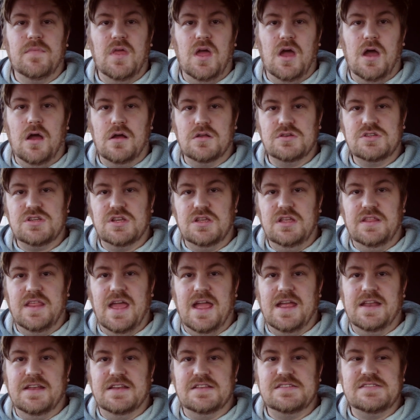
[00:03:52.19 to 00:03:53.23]
I'll show you
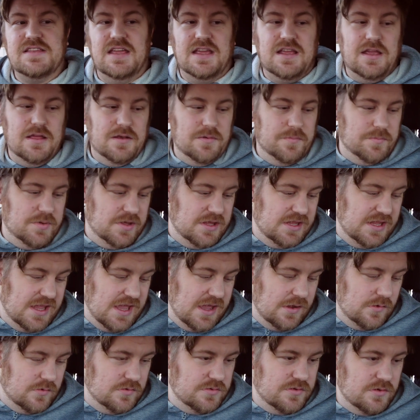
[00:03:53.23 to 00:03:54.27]
that in a second. But
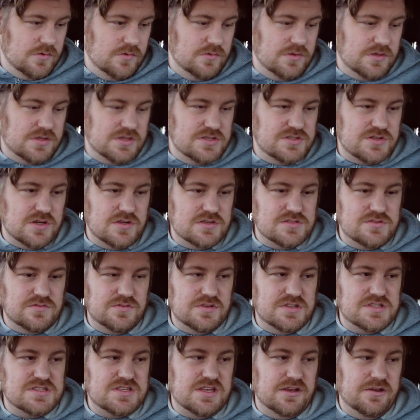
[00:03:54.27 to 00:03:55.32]
yeah, all the controls are
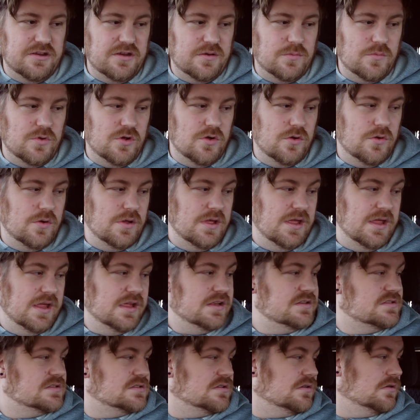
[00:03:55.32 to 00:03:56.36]
on the steering wheel.
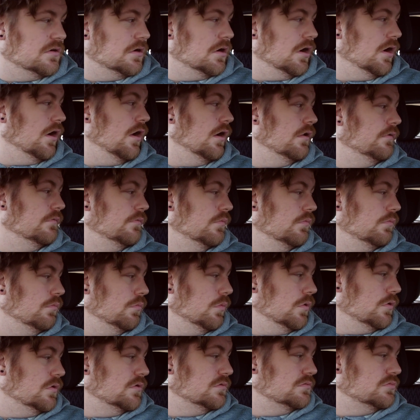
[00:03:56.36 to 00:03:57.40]
It's got
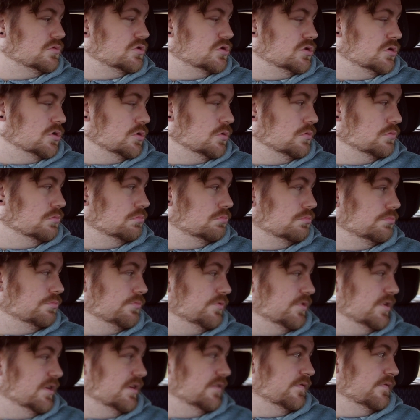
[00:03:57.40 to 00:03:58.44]
1, 2,
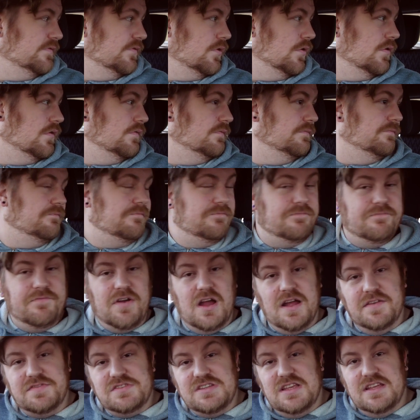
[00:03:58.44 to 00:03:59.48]
3, 4,
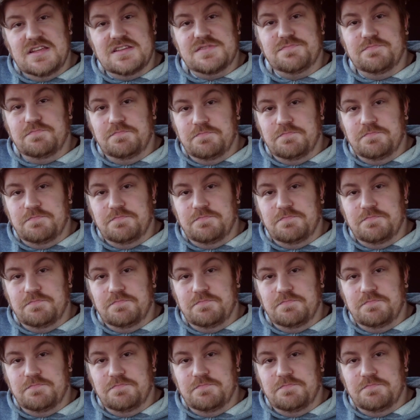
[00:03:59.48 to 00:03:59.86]
5 seats,